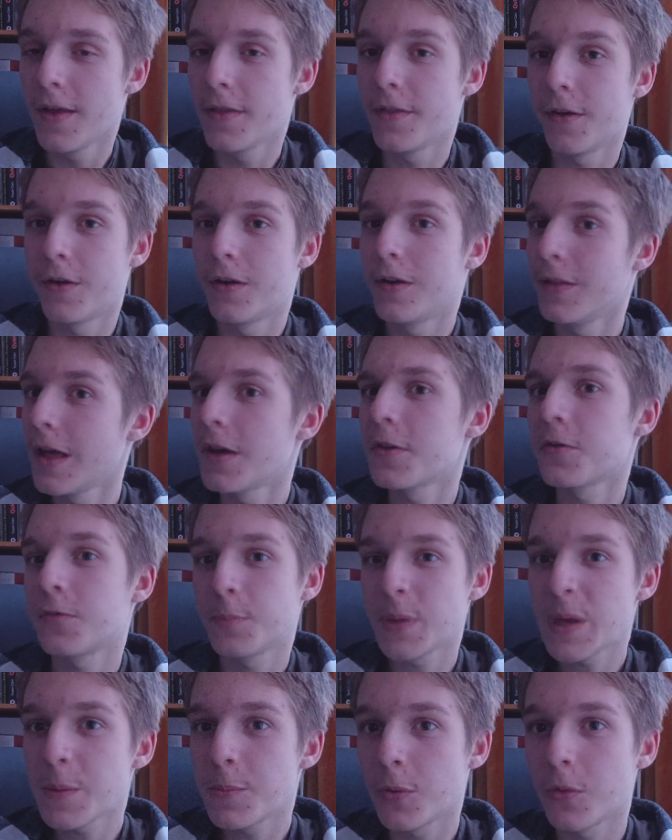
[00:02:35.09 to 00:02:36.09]
There are a lot
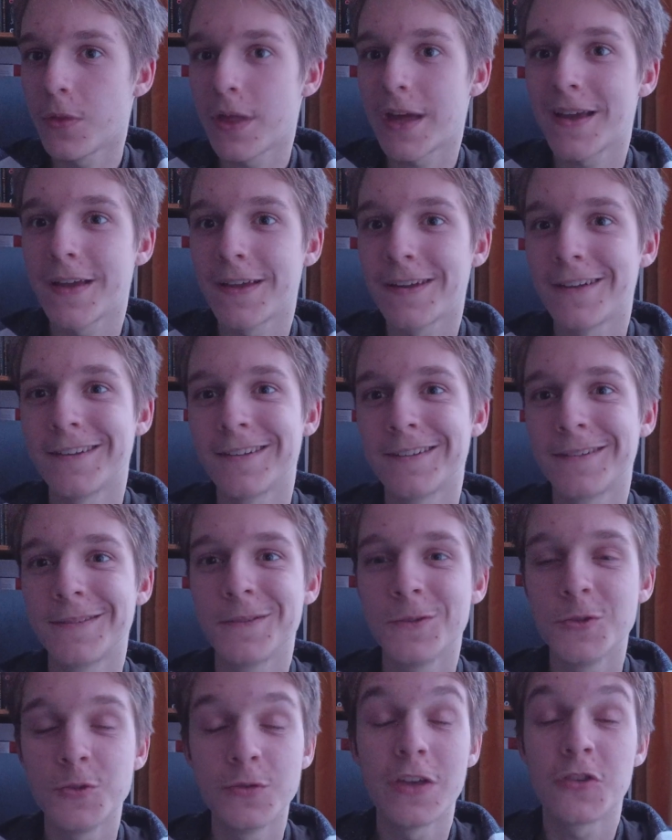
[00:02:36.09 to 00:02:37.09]
of people that
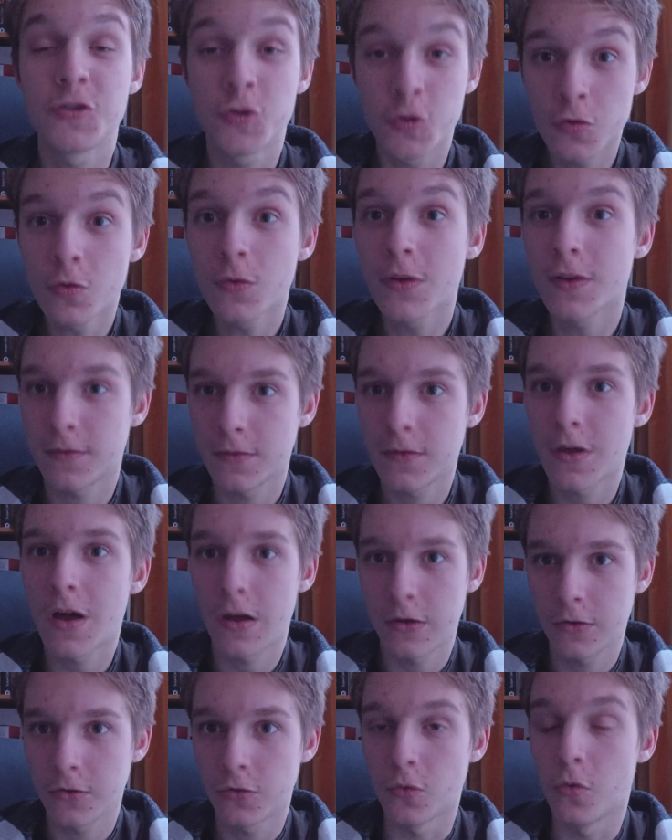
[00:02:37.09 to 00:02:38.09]
you can
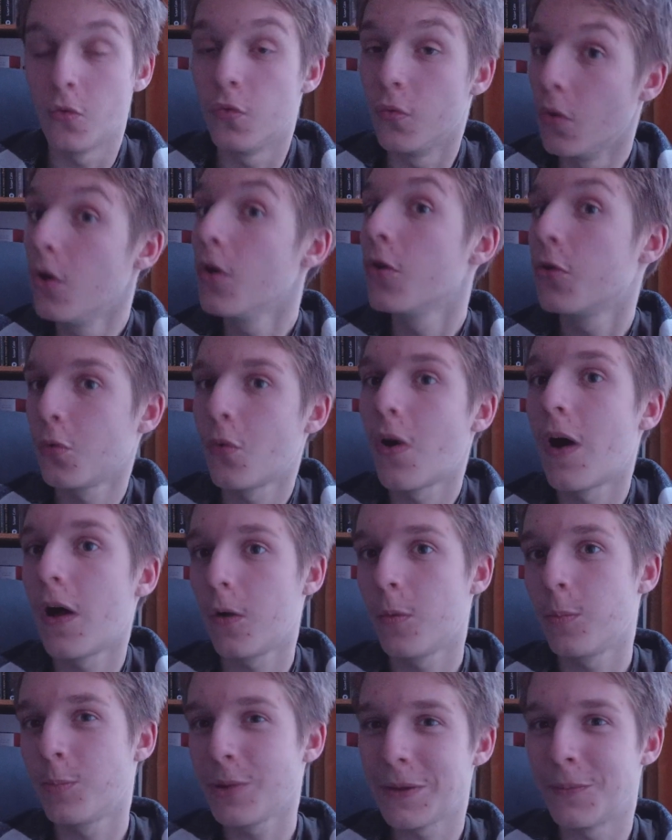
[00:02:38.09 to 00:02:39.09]
talk to,
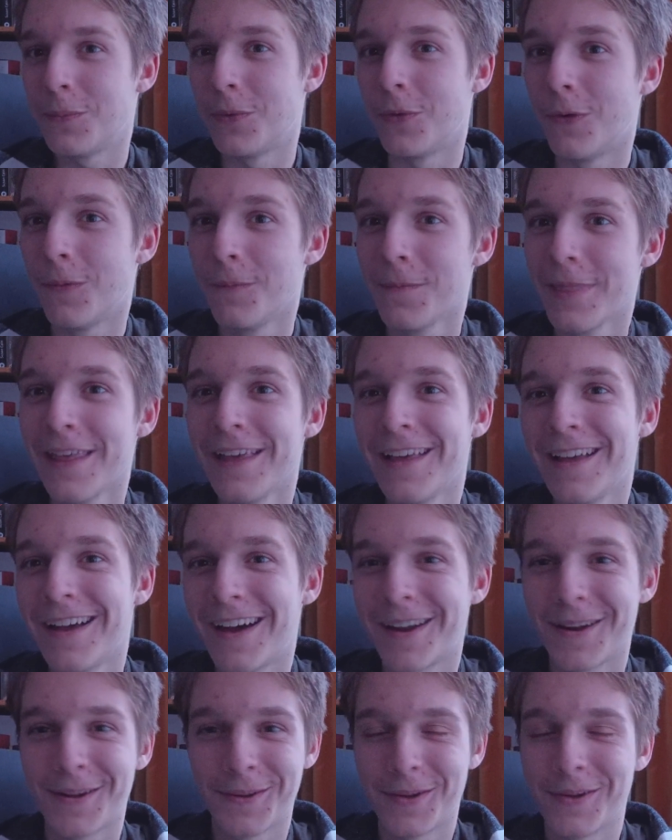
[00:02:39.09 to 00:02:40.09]
worthwhile people,
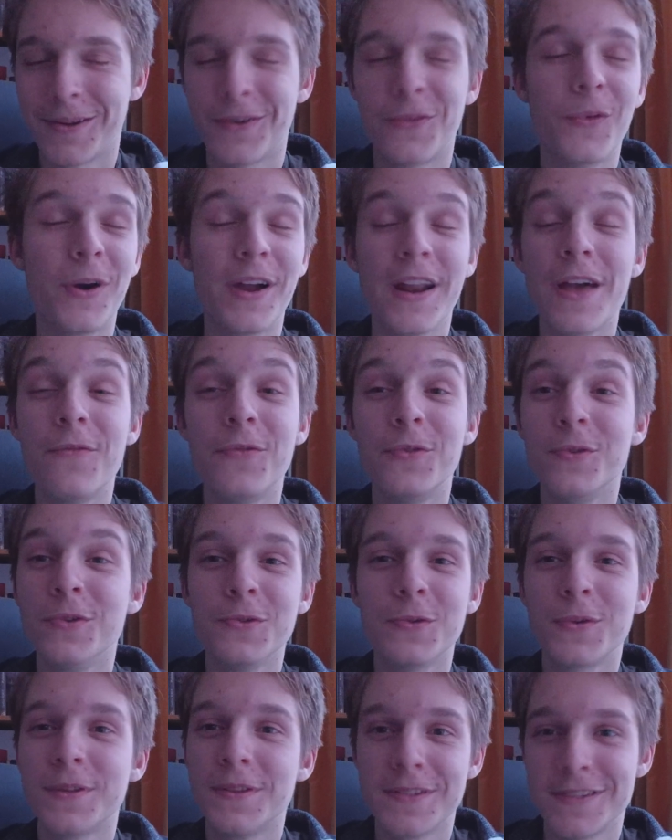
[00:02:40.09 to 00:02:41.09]
I don't know, whatever
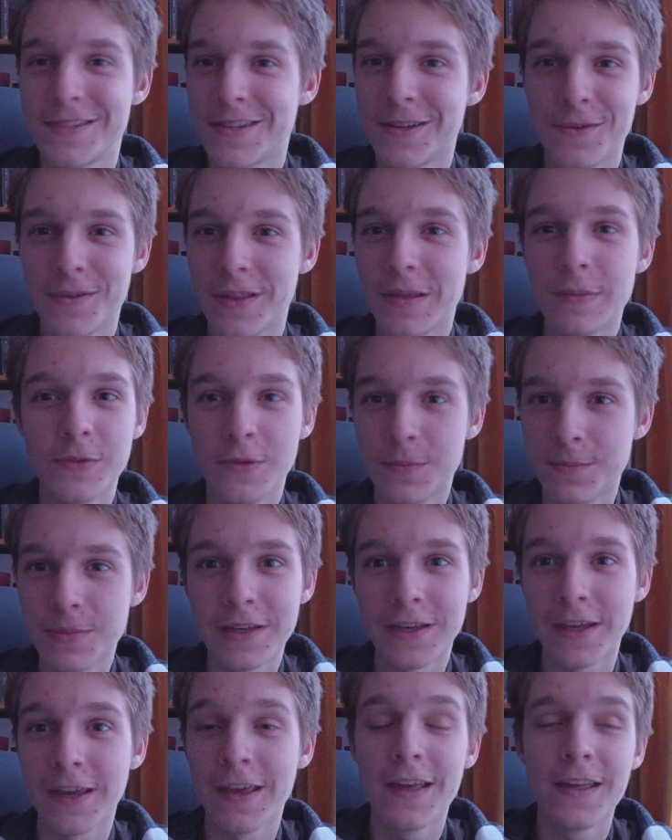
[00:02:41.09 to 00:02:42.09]
you consider them to
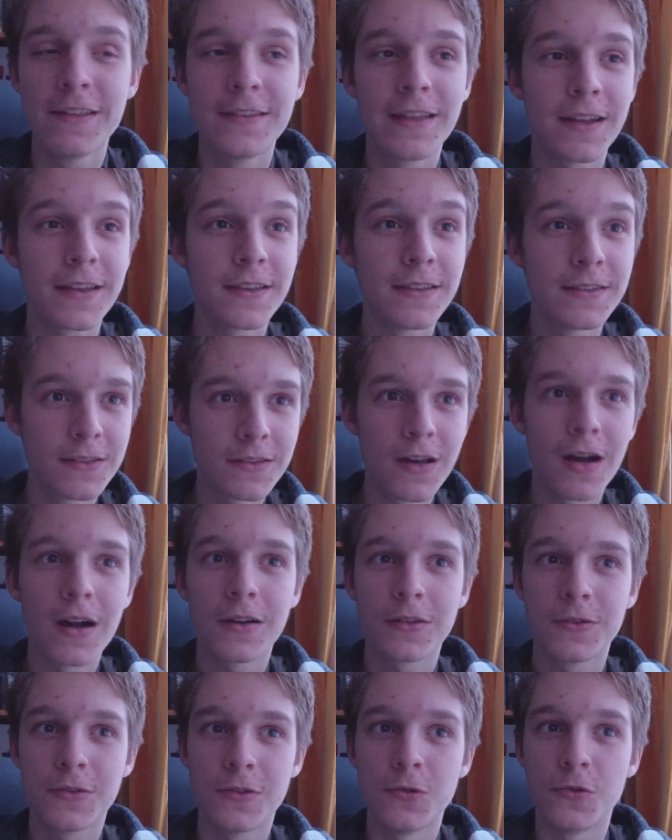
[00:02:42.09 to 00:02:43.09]
be, that can
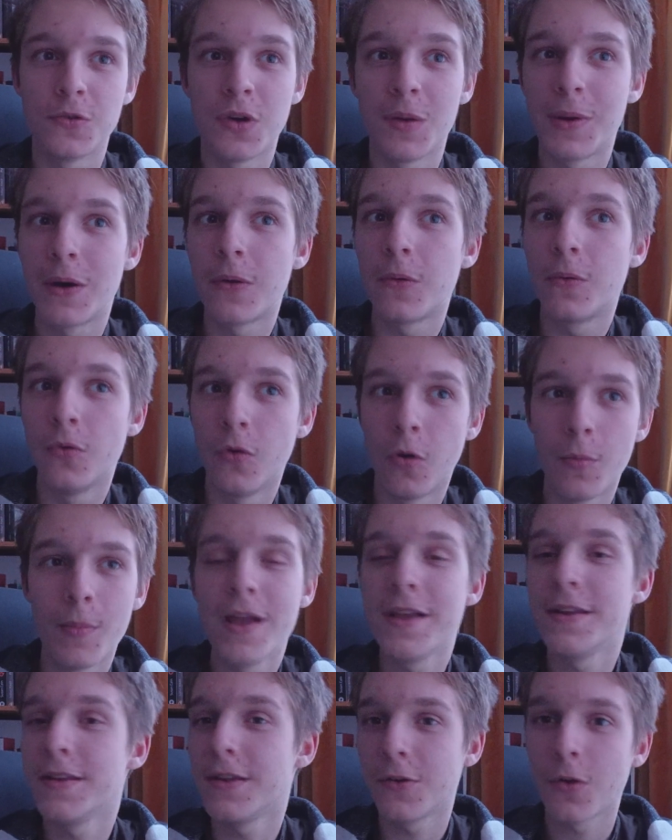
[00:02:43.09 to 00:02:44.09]
talk to you about
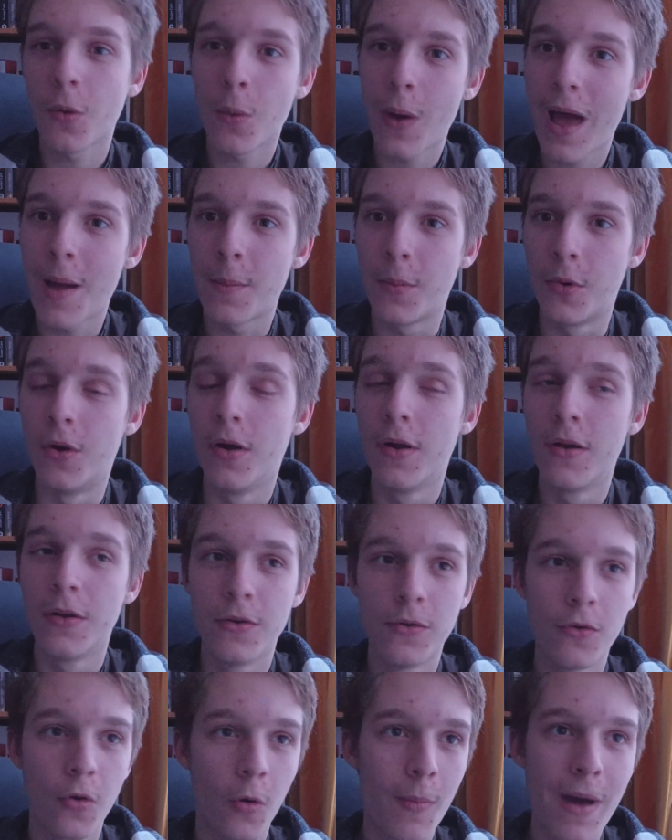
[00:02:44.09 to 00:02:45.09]
Romanian grammar,
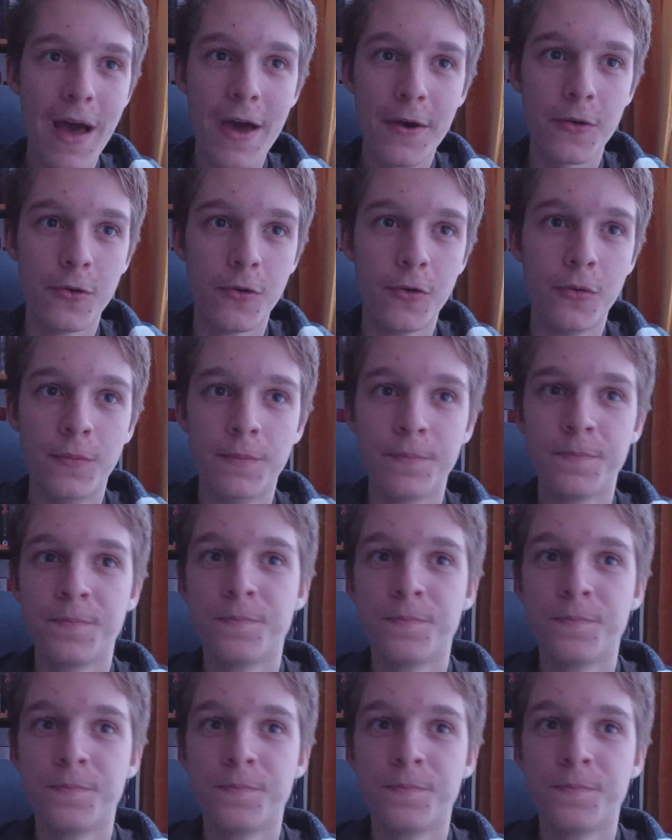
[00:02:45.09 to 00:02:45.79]
no matter